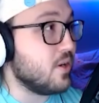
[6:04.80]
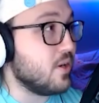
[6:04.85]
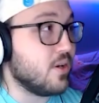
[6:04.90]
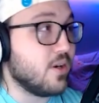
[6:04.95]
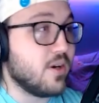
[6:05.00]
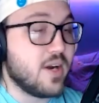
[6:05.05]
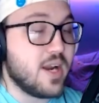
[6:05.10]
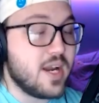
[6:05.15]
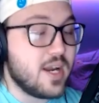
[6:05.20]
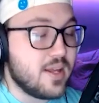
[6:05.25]

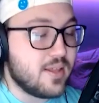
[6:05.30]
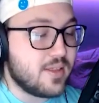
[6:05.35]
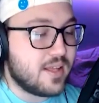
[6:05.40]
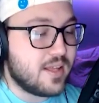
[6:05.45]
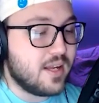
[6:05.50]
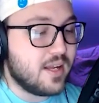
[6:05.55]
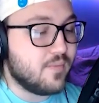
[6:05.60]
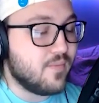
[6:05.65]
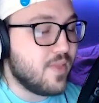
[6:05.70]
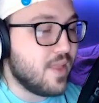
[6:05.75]
or
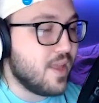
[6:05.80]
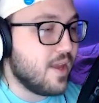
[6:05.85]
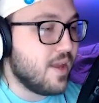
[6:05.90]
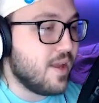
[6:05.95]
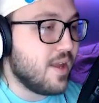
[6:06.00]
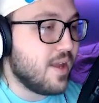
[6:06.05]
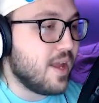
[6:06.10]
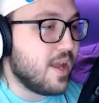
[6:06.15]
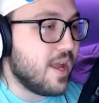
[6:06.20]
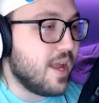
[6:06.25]
anything.
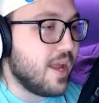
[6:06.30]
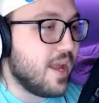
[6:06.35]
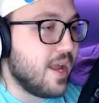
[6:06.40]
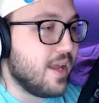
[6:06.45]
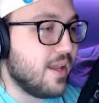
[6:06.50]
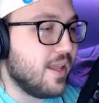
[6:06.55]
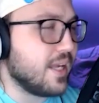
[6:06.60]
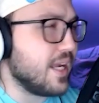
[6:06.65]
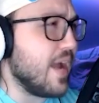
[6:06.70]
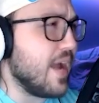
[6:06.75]
And
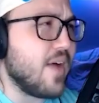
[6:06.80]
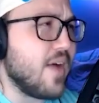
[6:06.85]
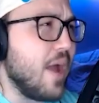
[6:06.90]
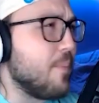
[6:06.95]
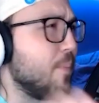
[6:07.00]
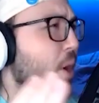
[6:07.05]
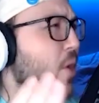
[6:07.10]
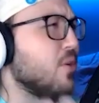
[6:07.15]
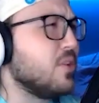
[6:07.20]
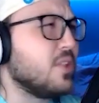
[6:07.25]
like I
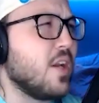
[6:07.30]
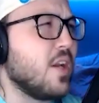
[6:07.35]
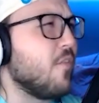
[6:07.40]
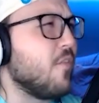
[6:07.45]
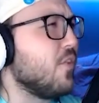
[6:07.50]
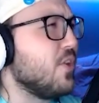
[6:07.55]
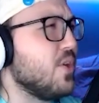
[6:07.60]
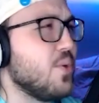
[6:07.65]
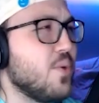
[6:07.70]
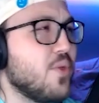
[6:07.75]
posted a
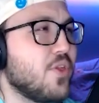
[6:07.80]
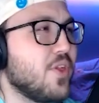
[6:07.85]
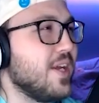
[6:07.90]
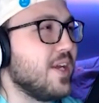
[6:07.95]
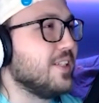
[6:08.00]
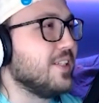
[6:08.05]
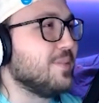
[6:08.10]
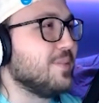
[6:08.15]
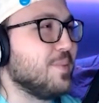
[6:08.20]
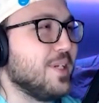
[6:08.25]
few
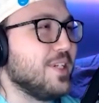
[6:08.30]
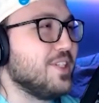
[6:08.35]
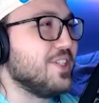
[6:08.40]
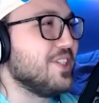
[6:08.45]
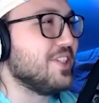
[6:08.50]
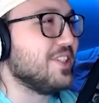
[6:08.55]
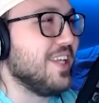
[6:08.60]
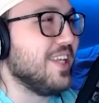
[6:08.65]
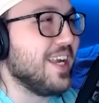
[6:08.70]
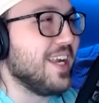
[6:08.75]
things, but it's
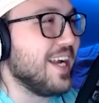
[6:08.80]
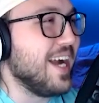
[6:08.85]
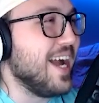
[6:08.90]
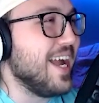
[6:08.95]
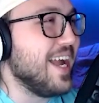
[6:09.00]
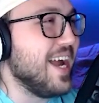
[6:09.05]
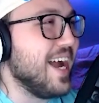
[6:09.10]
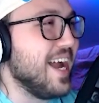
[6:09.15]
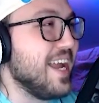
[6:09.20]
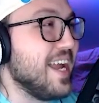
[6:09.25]
just like
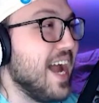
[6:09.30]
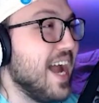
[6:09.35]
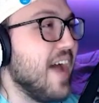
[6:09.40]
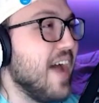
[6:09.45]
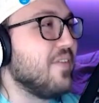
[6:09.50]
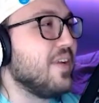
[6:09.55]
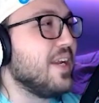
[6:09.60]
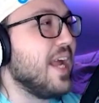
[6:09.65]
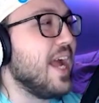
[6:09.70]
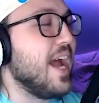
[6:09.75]
I
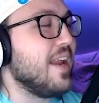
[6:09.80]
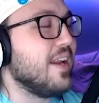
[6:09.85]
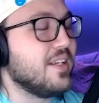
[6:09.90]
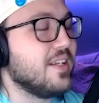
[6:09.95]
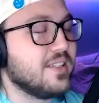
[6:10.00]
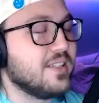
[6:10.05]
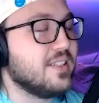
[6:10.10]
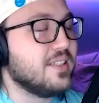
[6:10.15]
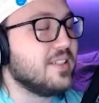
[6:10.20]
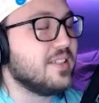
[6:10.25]
haven't had
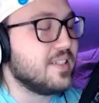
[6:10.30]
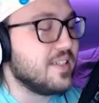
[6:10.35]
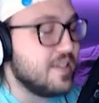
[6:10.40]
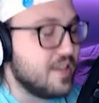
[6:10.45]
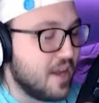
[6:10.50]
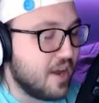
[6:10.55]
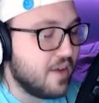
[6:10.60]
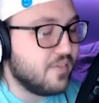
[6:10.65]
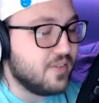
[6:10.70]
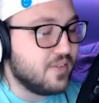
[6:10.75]
a
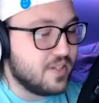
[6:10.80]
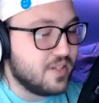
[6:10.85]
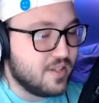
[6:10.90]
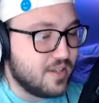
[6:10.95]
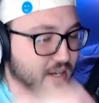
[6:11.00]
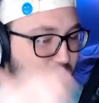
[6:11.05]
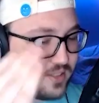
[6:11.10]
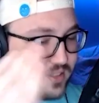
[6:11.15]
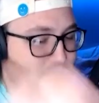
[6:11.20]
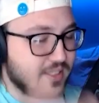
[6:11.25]

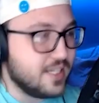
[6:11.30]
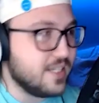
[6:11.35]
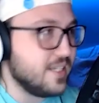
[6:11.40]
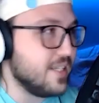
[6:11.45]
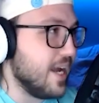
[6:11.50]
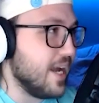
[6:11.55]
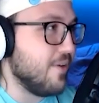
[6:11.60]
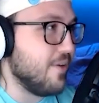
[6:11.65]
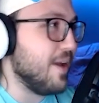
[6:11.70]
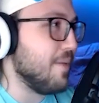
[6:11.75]
nice sit
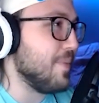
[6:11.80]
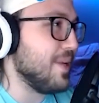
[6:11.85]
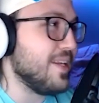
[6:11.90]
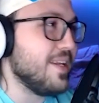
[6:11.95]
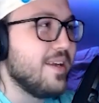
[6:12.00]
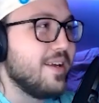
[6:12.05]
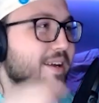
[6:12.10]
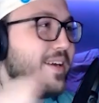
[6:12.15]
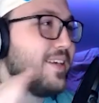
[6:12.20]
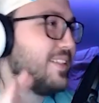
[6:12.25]
down. I mean,
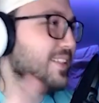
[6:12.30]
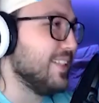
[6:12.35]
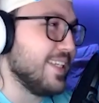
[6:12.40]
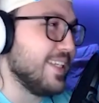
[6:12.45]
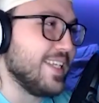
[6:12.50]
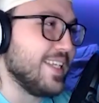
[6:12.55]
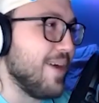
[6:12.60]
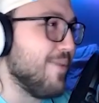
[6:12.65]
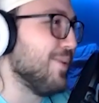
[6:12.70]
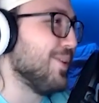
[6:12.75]
sit
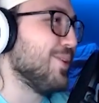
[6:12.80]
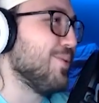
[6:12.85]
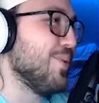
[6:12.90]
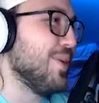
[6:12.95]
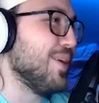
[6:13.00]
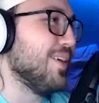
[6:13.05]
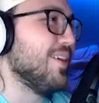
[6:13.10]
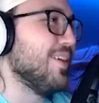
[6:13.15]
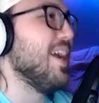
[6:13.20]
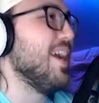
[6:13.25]
down with
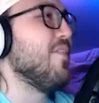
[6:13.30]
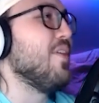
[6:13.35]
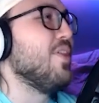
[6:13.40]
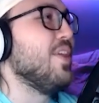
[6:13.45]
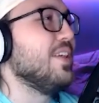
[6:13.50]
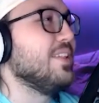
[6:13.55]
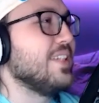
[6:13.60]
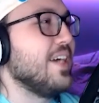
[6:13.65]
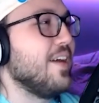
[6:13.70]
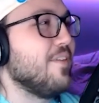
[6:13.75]
Twitter,
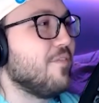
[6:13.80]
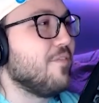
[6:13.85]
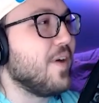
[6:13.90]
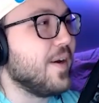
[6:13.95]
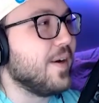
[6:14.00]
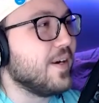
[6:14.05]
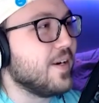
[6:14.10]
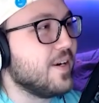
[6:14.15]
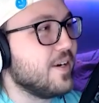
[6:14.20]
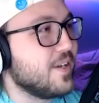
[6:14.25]
everything's on
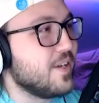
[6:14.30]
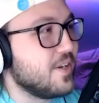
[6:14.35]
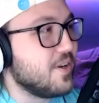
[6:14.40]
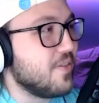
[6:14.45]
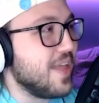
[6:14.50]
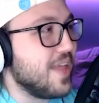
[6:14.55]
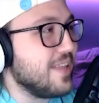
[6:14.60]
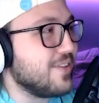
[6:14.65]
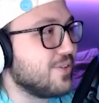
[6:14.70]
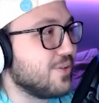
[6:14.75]
fire, you know,
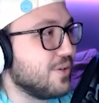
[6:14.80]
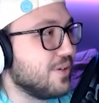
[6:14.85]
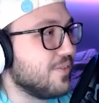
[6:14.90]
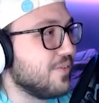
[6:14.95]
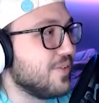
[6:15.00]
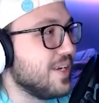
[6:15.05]
that sort of